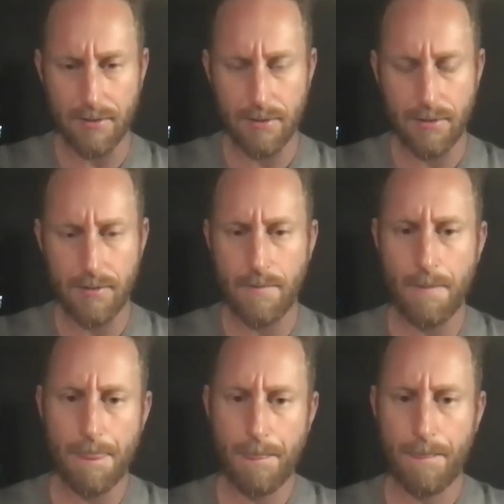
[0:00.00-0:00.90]

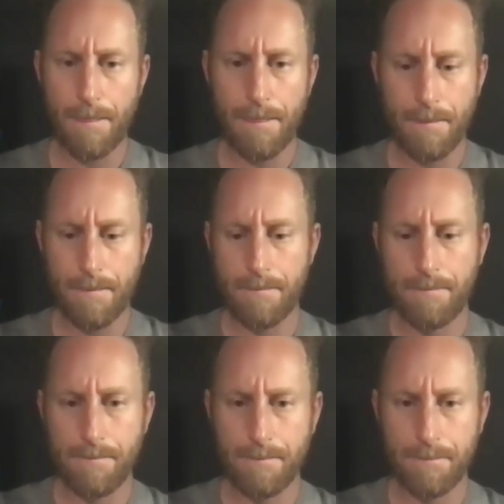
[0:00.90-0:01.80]

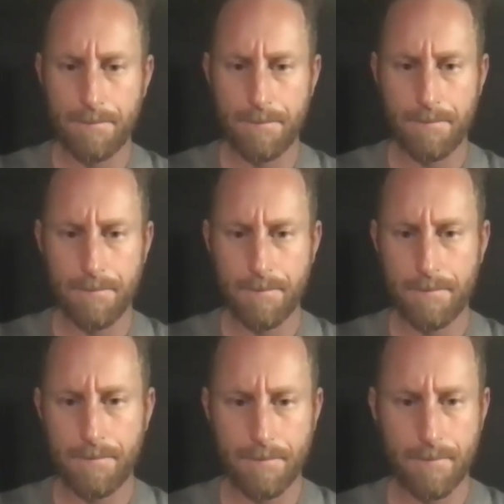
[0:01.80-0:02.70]

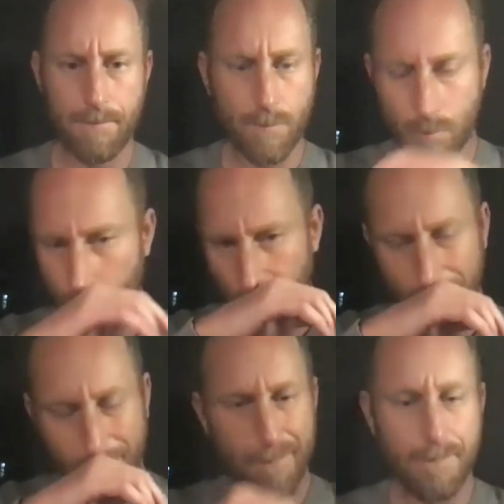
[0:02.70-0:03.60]

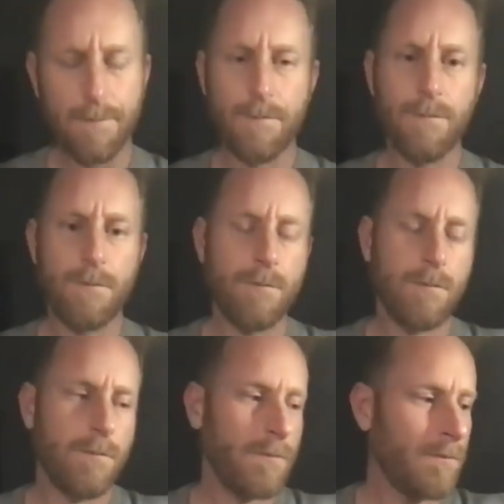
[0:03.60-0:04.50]

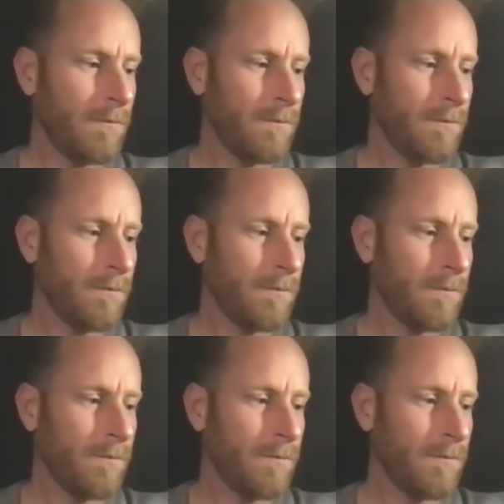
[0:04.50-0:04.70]
Nobody speaks.